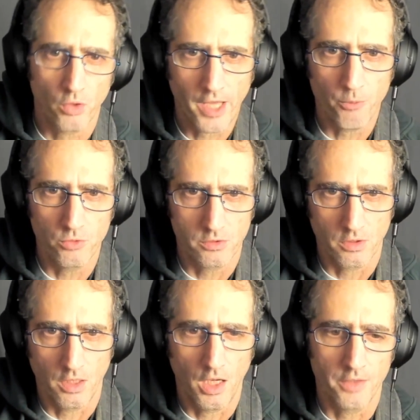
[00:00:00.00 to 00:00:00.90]
what I would
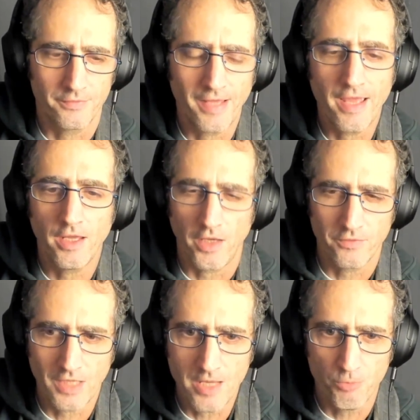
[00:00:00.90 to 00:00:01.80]
take as
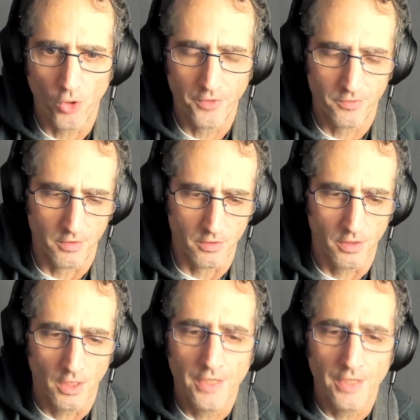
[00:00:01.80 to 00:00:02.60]
key points here.